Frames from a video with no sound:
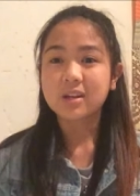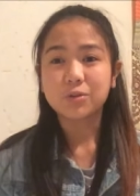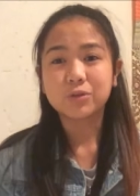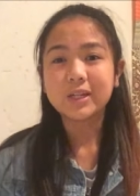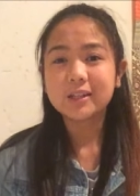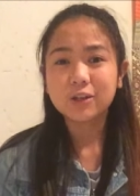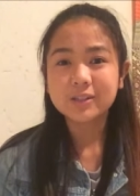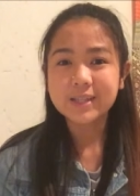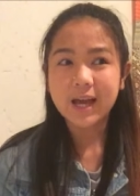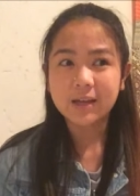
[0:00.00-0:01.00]
a really
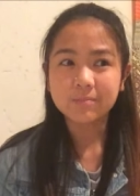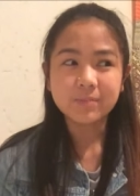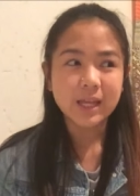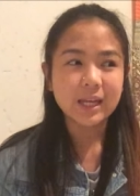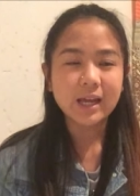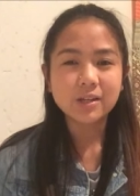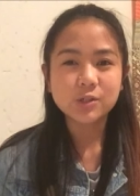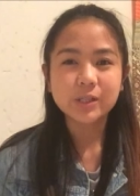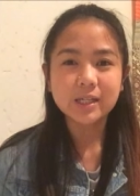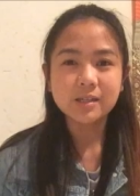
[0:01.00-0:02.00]
long time and I
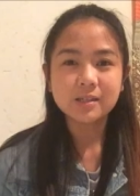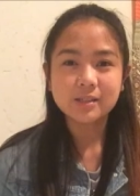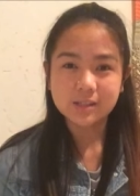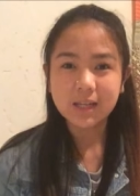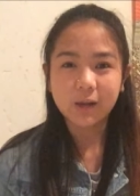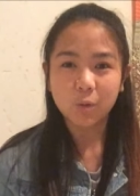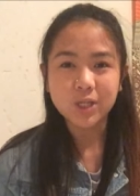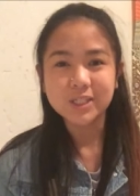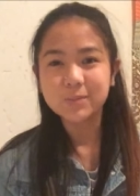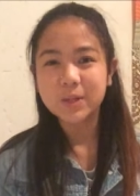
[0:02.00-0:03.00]
enjoy like
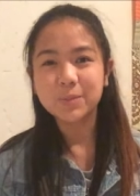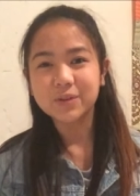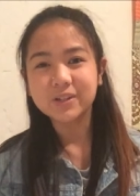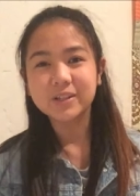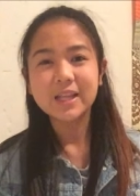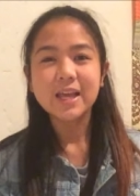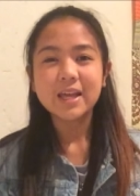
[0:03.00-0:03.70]
watching people,